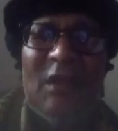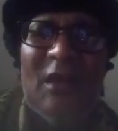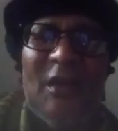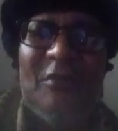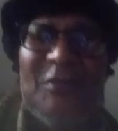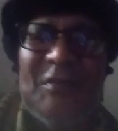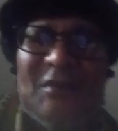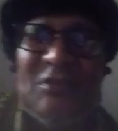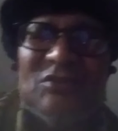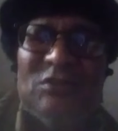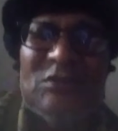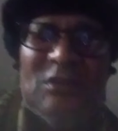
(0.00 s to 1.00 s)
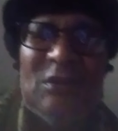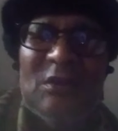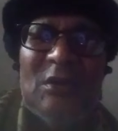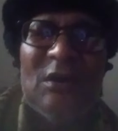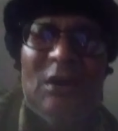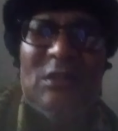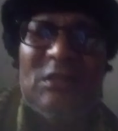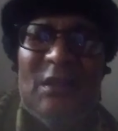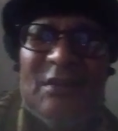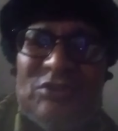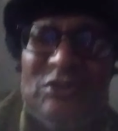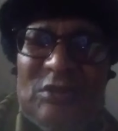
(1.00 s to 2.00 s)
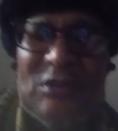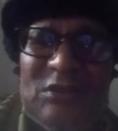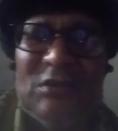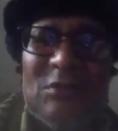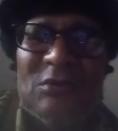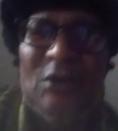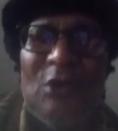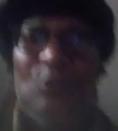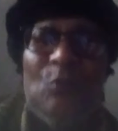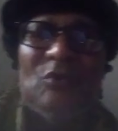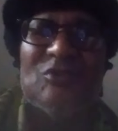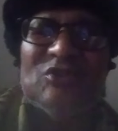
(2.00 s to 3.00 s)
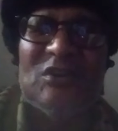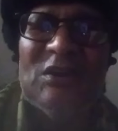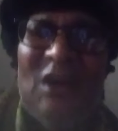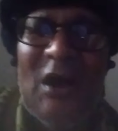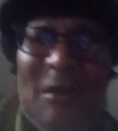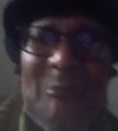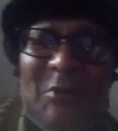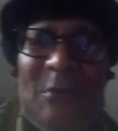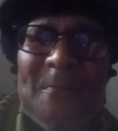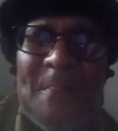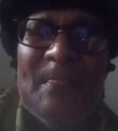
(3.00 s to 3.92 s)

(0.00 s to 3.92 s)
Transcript: And this allegedly was a comment